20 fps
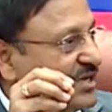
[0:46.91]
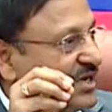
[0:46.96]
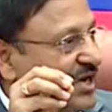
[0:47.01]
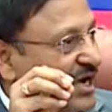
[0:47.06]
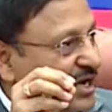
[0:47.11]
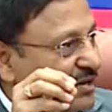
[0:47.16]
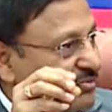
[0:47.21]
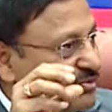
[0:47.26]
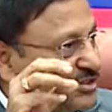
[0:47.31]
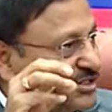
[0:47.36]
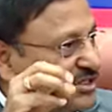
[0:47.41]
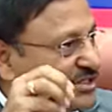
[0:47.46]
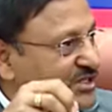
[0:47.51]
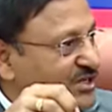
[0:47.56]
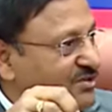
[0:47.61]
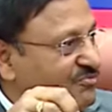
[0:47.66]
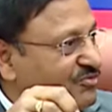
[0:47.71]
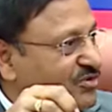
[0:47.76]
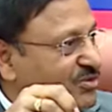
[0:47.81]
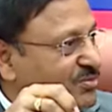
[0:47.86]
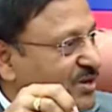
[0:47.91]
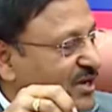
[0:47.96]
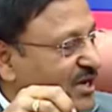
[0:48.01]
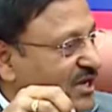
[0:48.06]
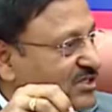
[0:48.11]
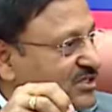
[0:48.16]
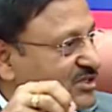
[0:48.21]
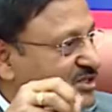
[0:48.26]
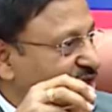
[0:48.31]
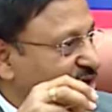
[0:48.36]
car which has come from
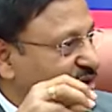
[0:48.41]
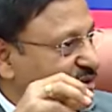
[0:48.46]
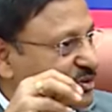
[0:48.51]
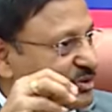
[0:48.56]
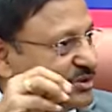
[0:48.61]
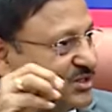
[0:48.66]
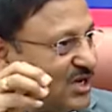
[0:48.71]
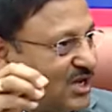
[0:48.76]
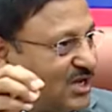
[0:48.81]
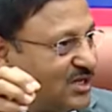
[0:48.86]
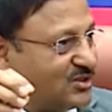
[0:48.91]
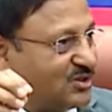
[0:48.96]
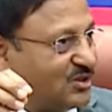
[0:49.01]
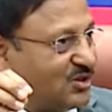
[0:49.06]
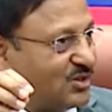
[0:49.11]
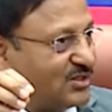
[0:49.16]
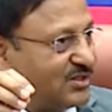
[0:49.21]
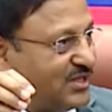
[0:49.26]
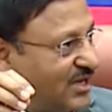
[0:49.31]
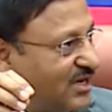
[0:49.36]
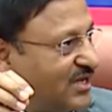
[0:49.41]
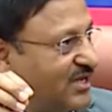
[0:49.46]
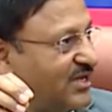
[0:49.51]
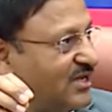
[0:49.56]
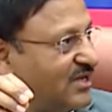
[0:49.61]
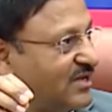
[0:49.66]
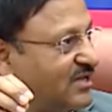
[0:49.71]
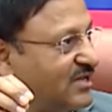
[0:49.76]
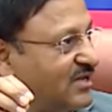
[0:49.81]
Maharashtra or Gujarat or Delhi,